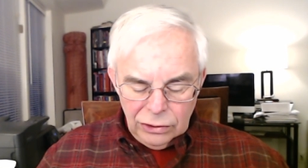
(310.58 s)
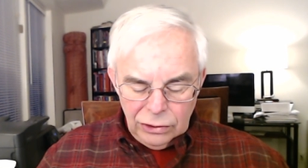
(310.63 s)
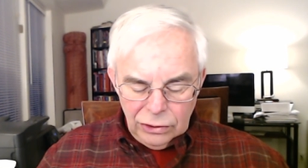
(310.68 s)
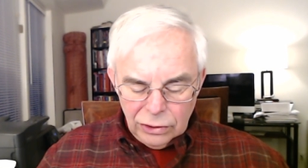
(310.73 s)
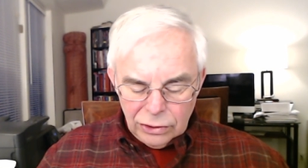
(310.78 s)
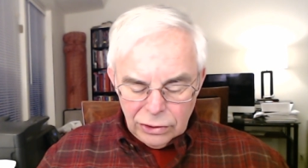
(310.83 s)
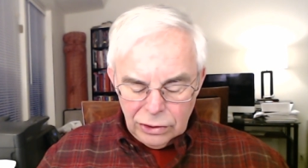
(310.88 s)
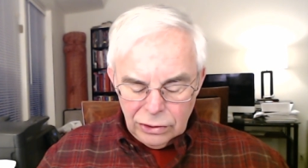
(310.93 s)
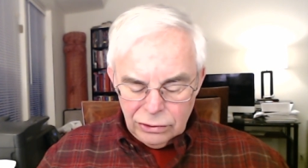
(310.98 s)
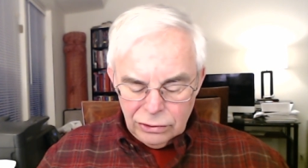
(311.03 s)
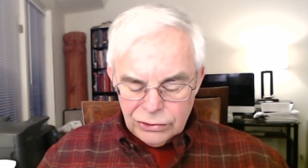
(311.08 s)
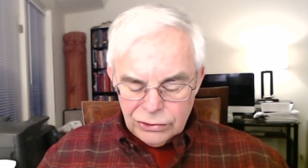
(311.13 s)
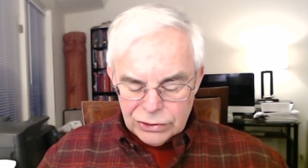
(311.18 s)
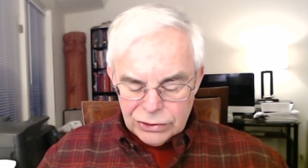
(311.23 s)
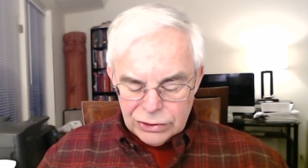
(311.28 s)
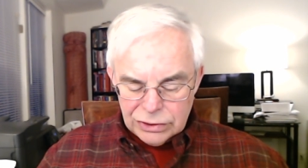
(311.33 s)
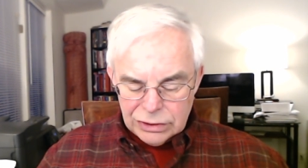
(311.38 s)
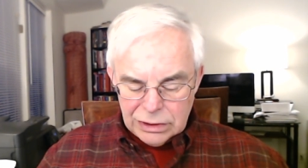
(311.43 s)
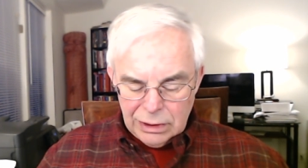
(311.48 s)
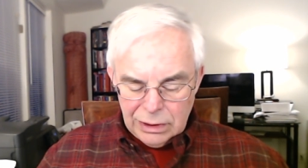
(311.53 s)
Jung
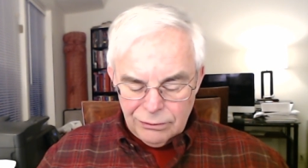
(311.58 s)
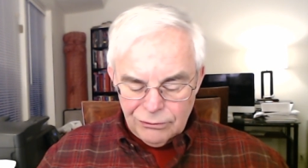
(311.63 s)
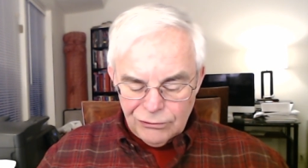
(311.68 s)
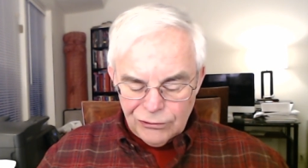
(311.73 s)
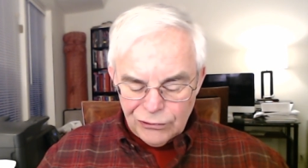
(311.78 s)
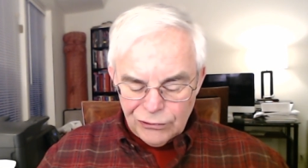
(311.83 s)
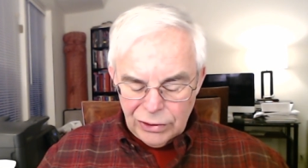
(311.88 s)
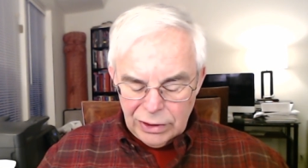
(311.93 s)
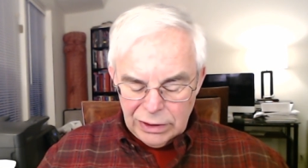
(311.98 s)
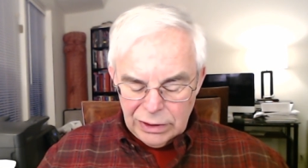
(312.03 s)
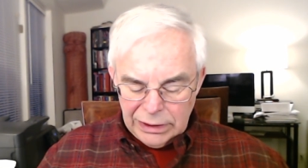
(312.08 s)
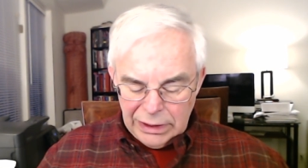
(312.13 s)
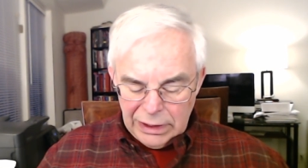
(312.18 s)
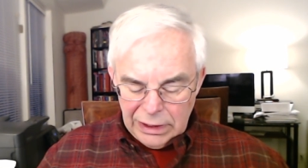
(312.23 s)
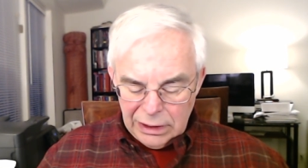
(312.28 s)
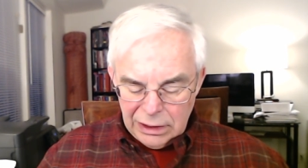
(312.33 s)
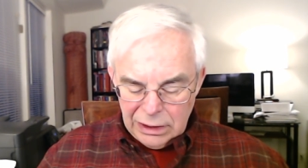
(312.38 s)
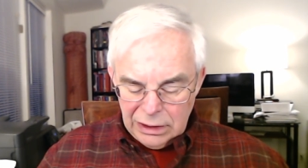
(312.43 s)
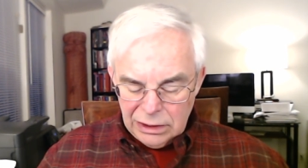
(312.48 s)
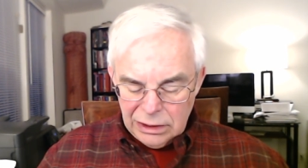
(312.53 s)
uses them
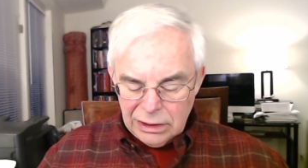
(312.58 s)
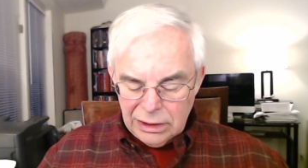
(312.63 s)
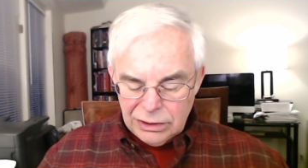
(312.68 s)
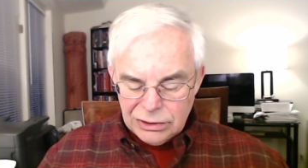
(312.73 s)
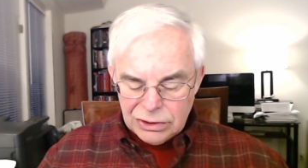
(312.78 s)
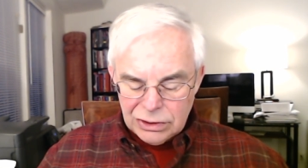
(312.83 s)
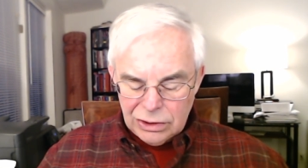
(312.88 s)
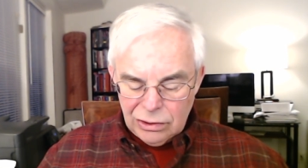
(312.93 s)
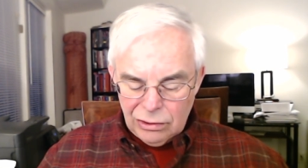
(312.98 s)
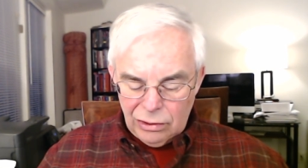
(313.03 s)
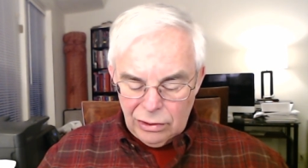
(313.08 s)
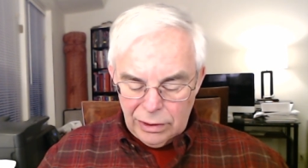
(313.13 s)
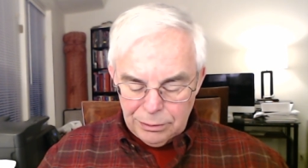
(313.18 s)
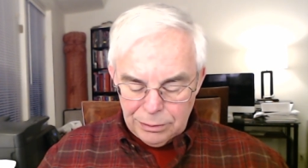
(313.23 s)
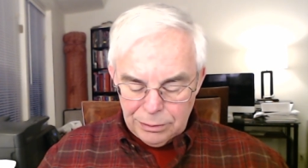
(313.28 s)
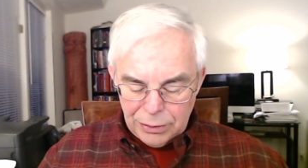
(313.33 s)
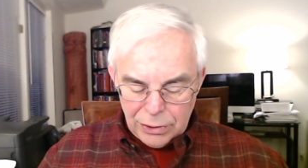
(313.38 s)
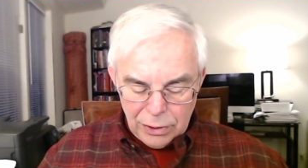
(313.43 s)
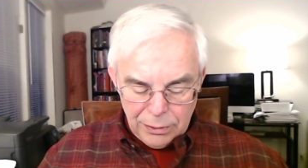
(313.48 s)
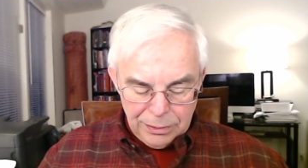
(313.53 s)
freely, and he does it
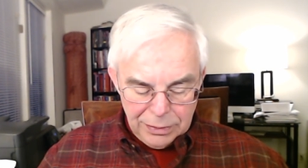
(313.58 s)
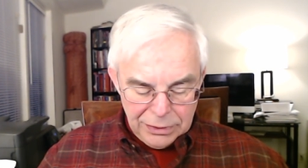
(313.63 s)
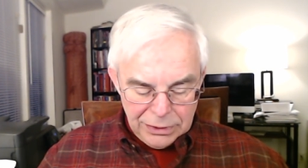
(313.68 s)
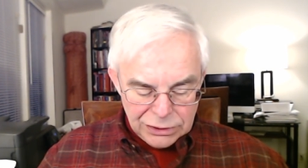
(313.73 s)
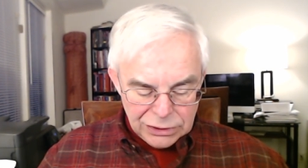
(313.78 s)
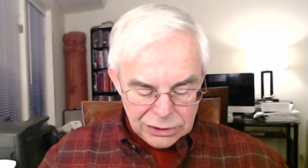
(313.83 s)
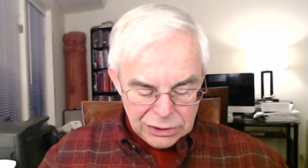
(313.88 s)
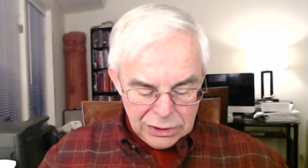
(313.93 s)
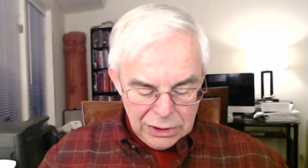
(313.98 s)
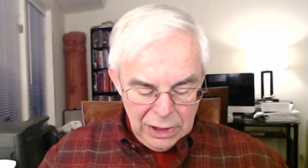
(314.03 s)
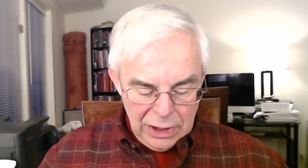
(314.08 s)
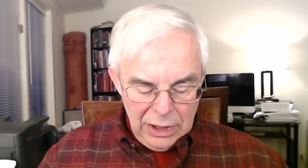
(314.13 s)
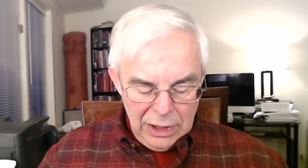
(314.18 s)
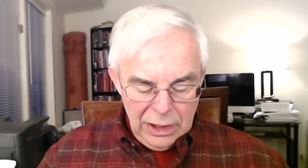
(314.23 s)
on purpose.